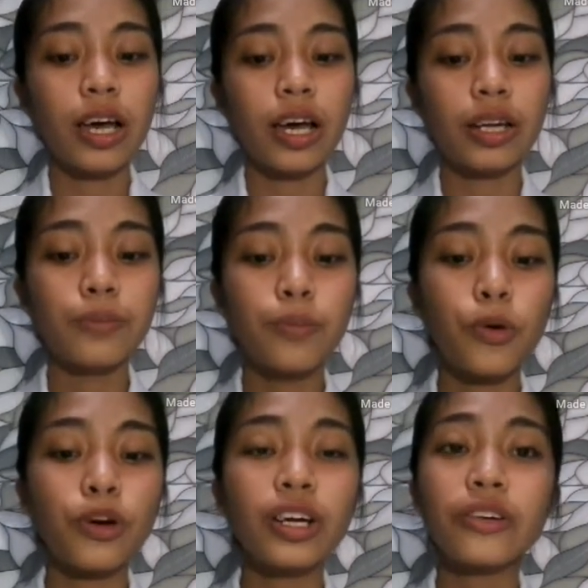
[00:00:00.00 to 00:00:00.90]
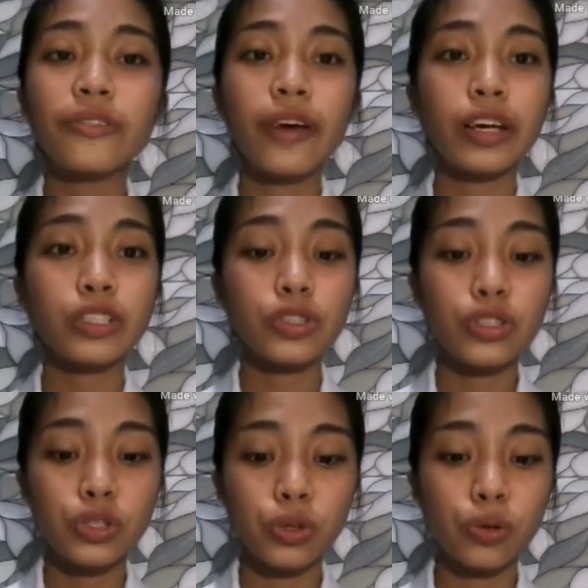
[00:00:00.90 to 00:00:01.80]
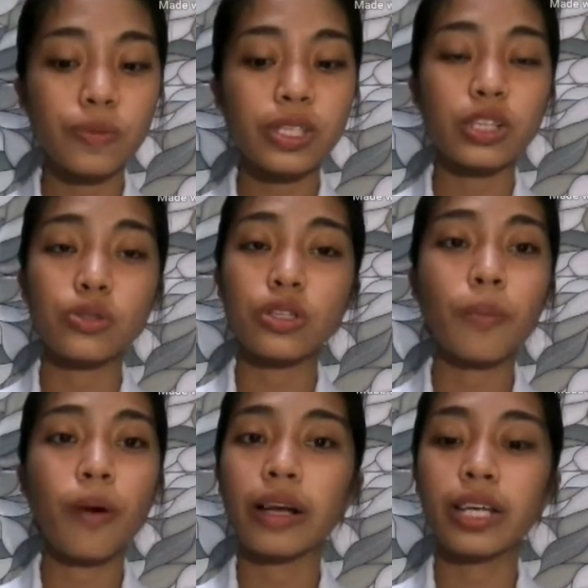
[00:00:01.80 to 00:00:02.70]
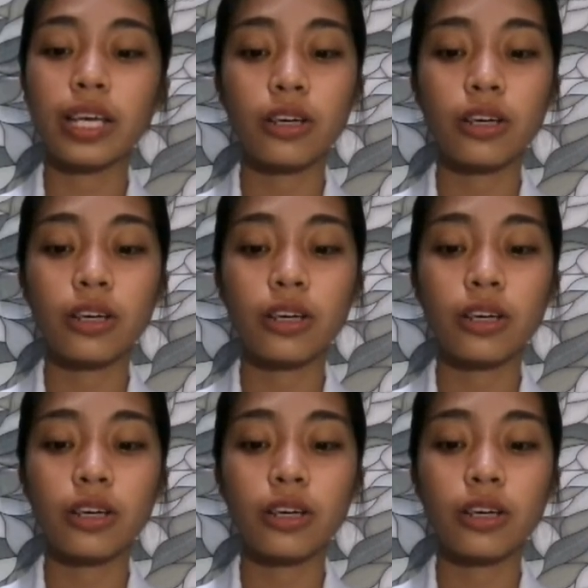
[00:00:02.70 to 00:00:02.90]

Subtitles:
and more infectious troops into the body,